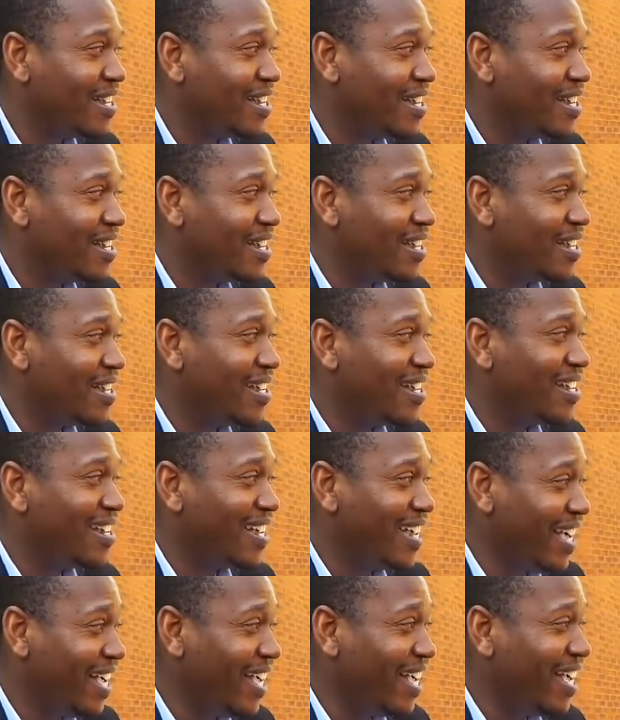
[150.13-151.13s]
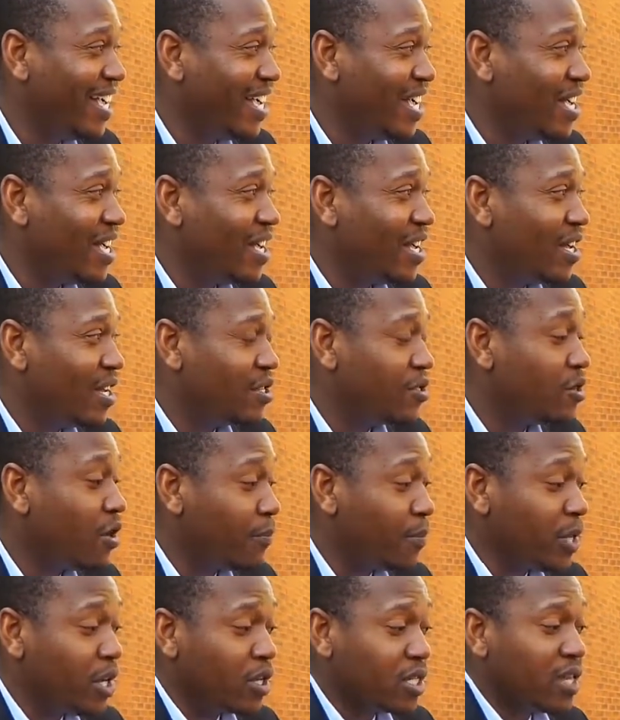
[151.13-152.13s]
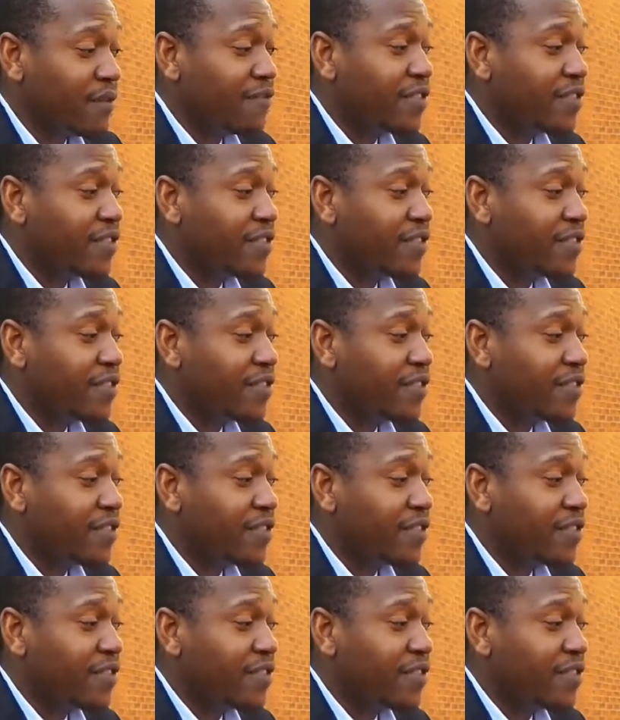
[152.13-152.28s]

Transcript: Precisely. Huh? Yeah. no, because question.